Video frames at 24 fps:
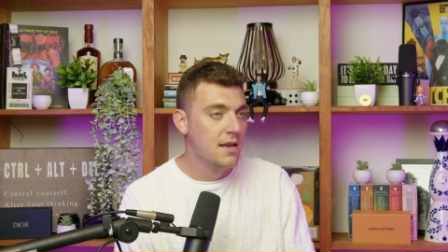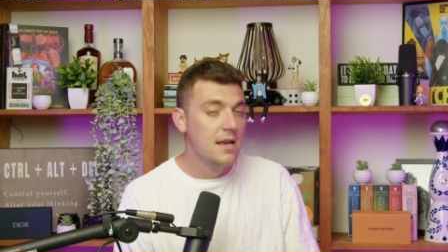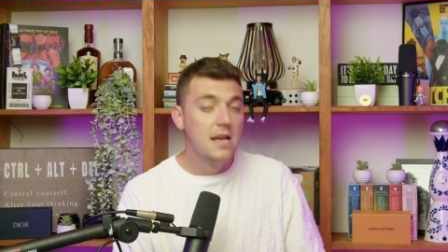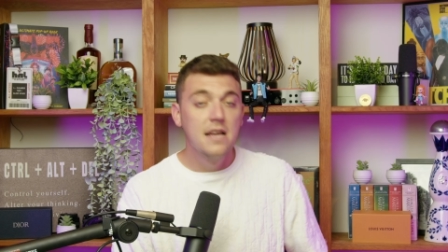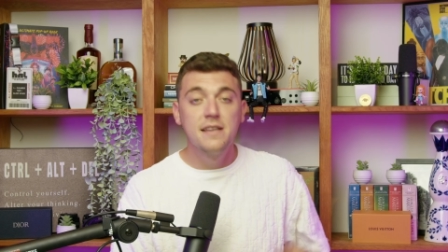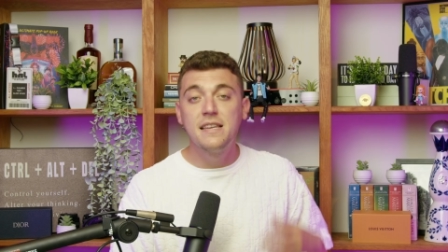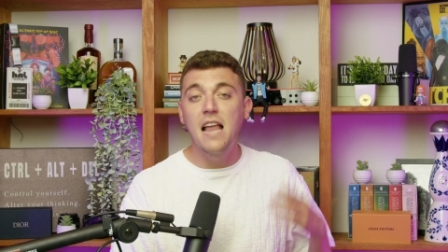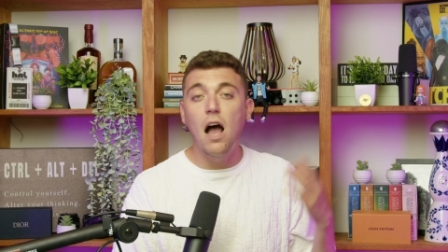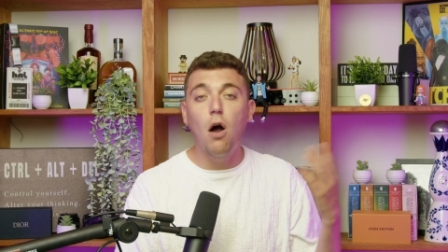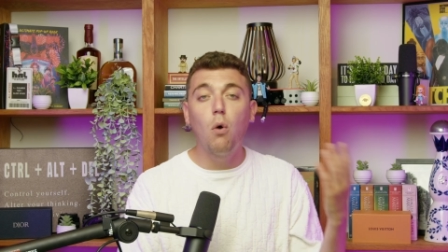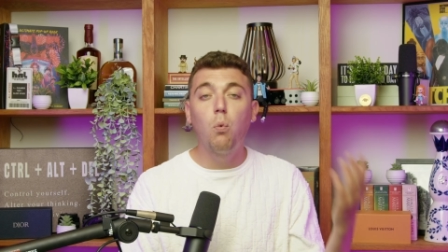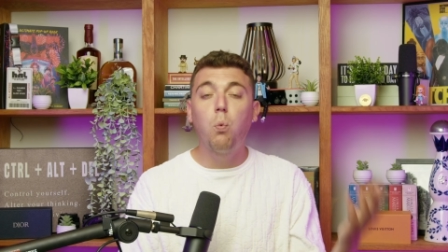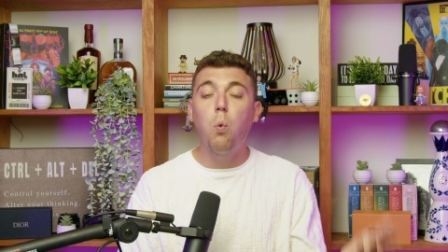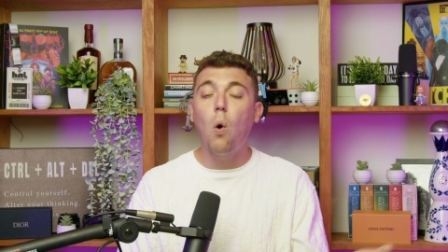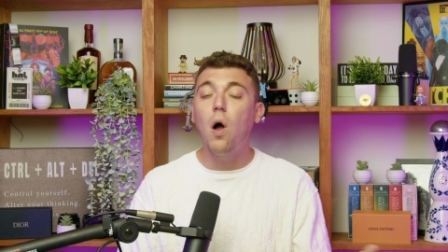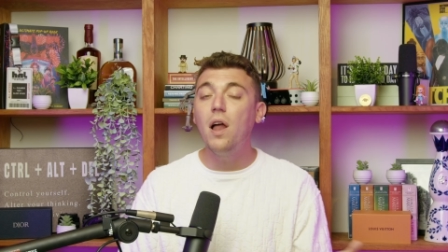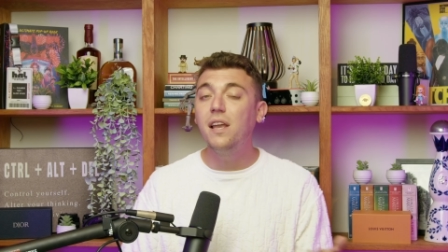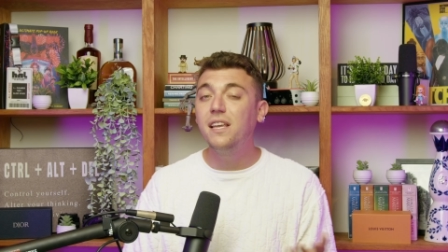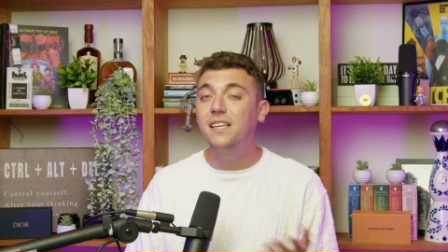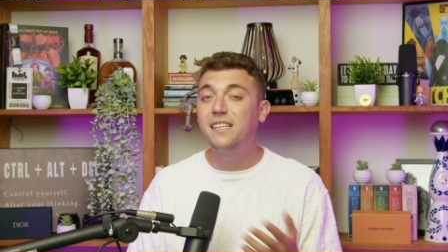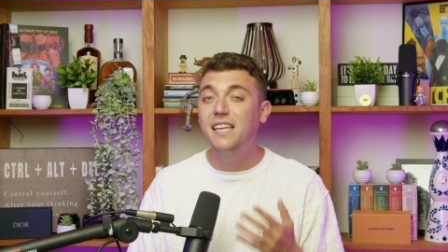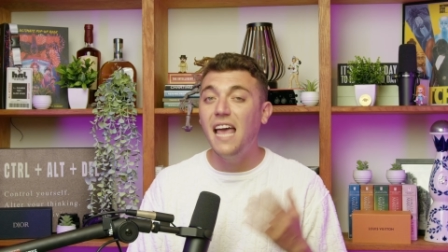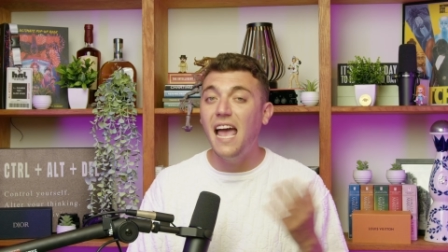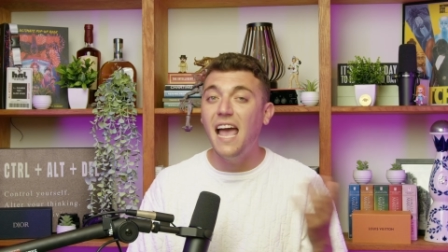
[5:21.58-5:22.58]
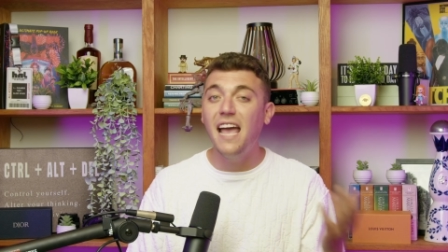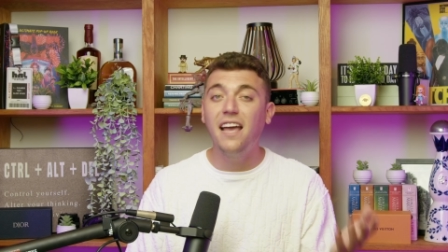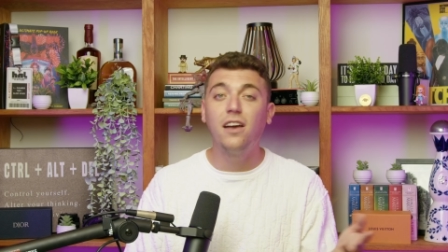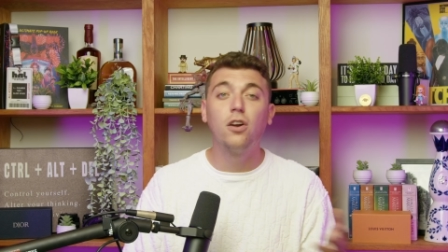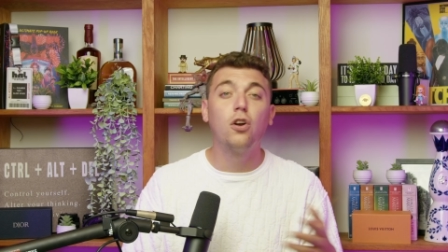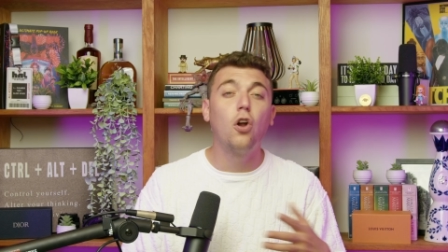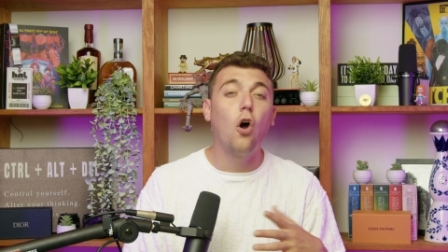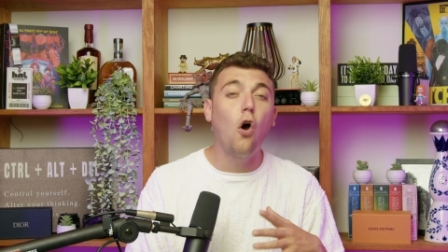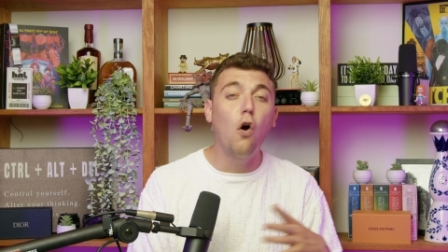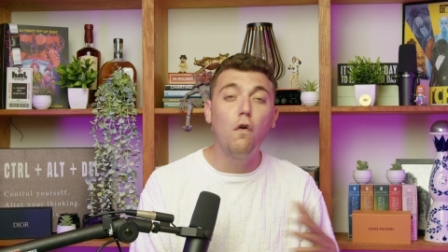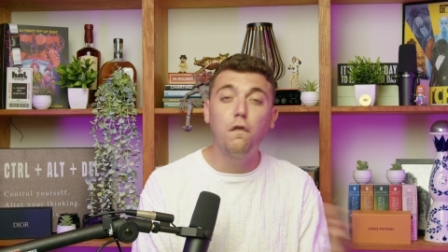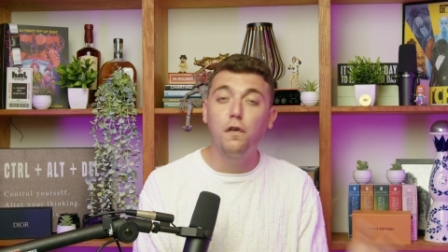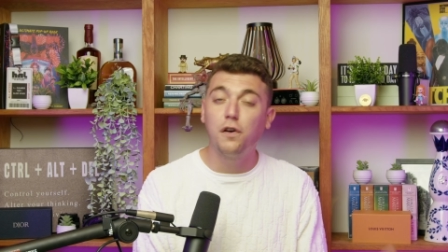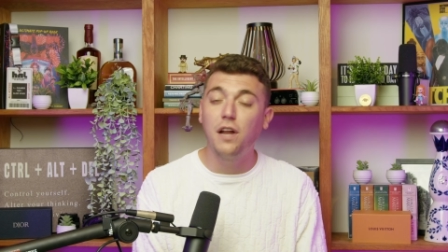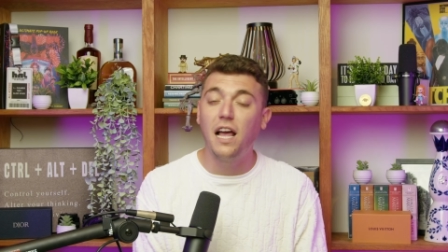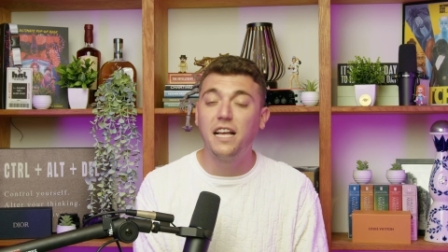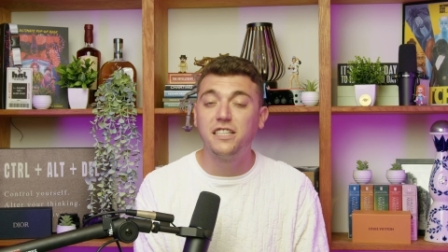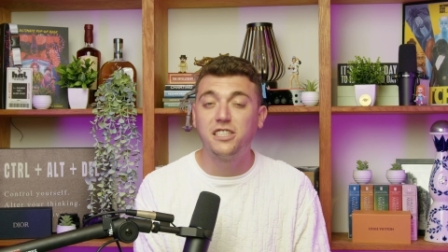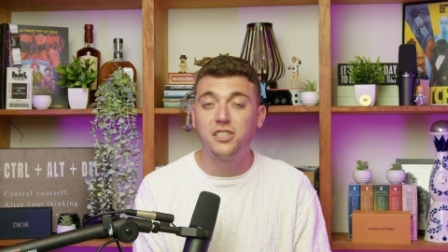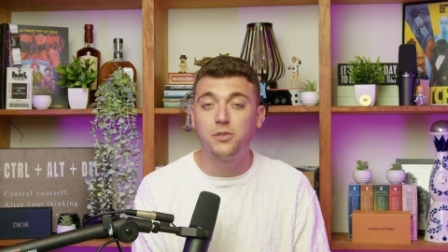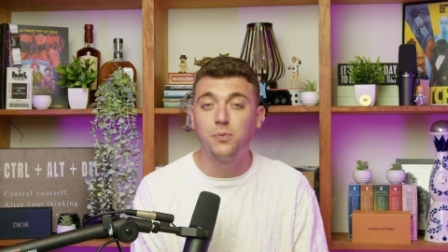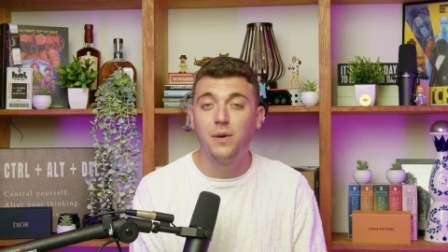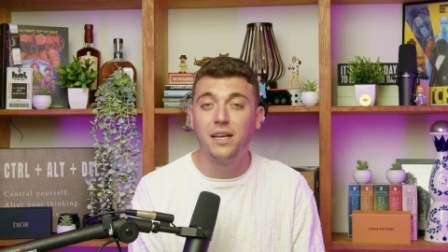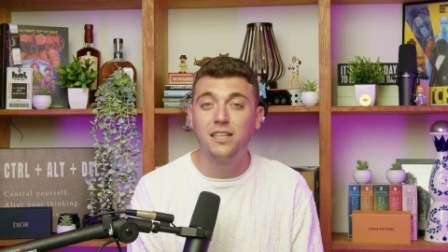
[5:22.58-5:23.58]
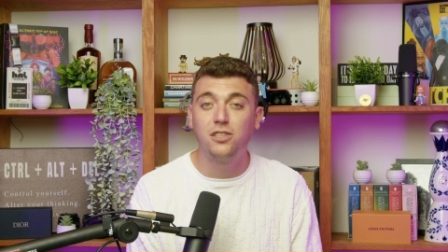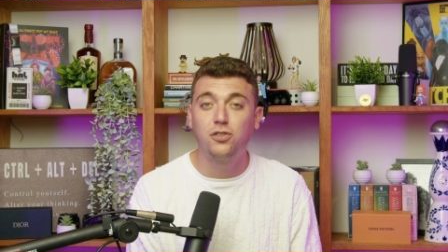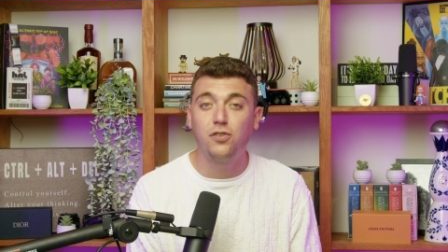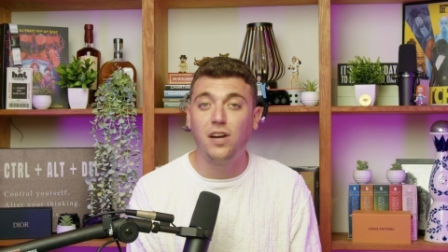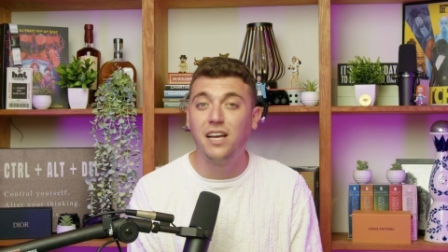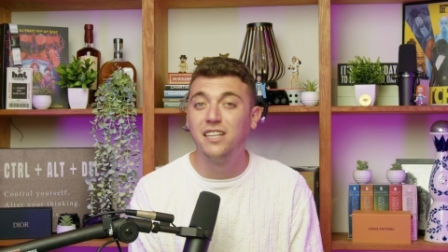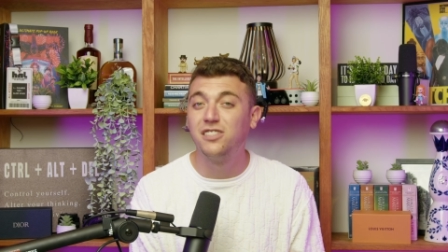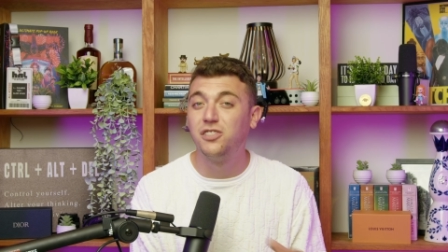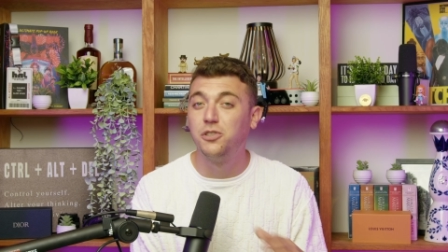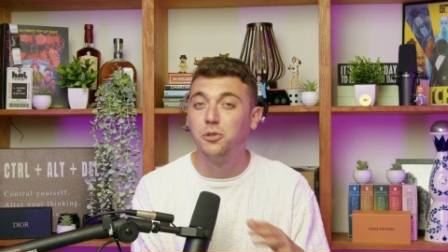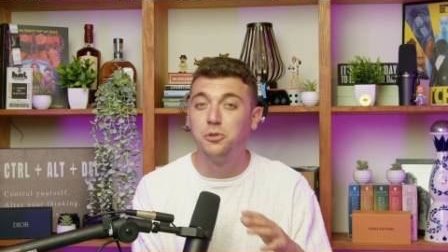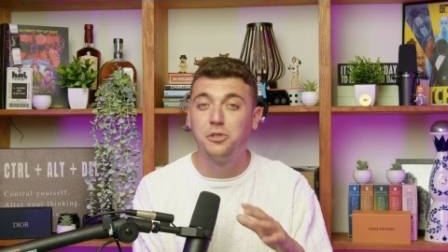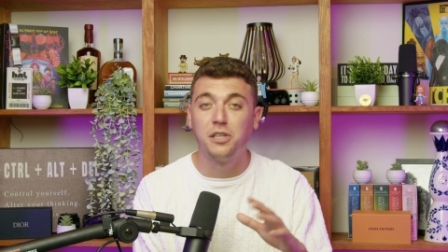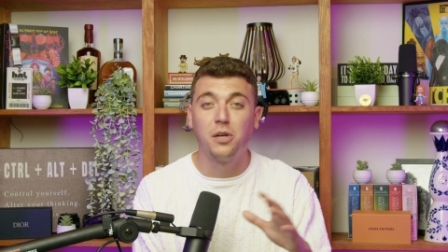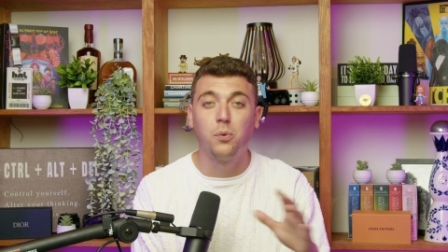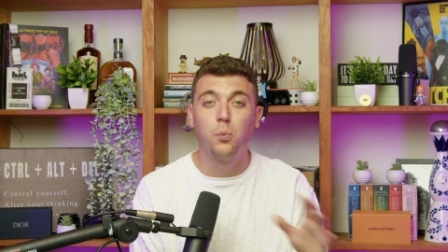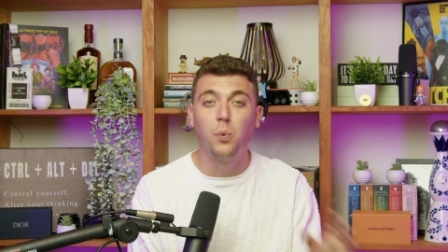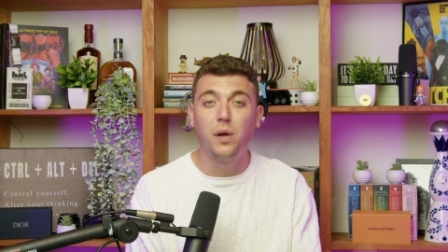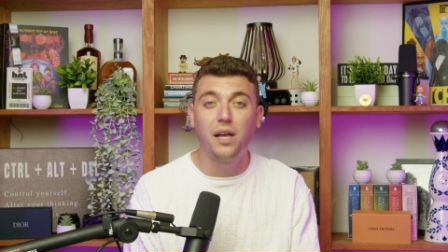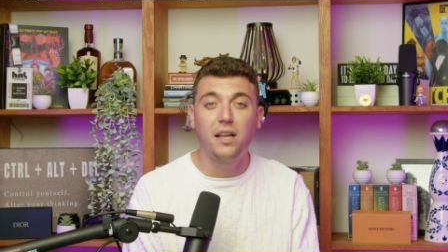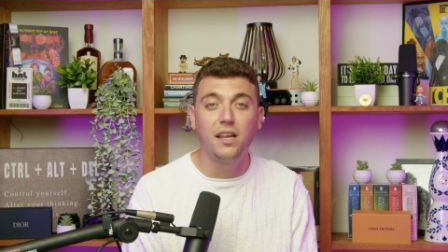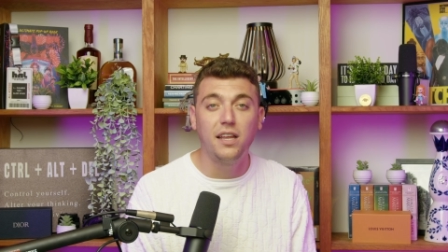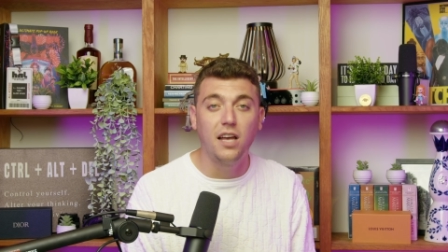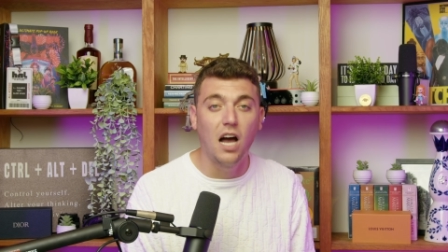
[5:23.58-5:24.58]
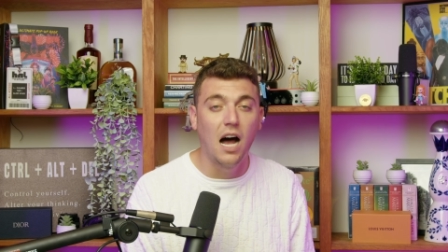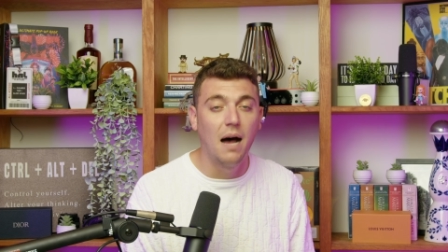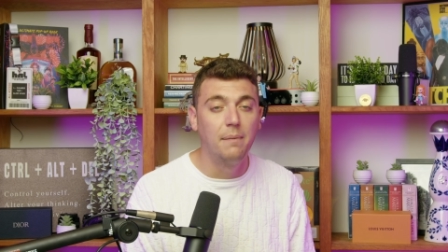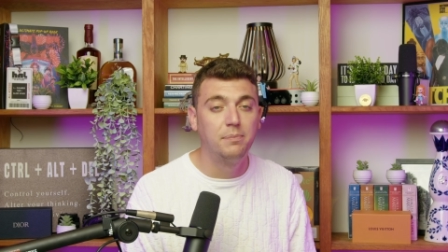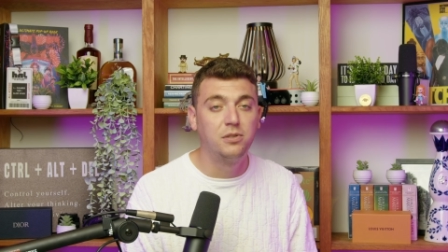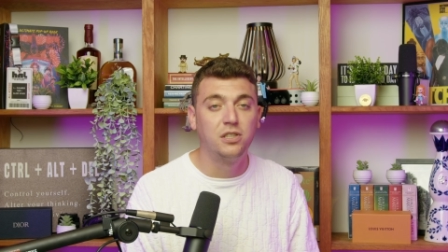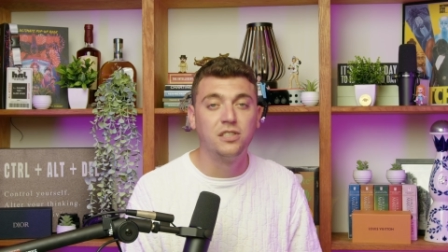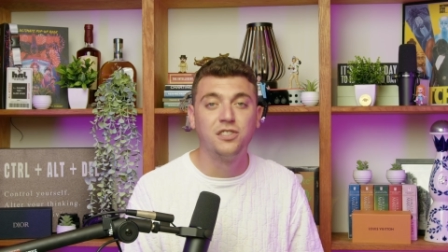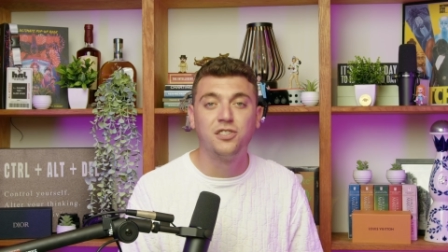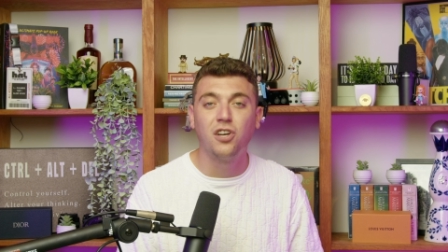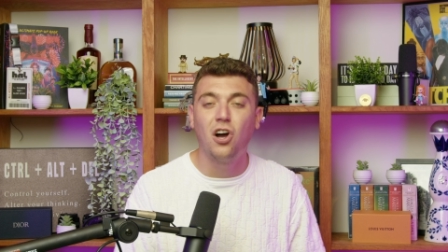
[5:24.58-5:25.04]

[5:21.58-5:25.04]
Now, 1 day and overnight swing trades using weekly options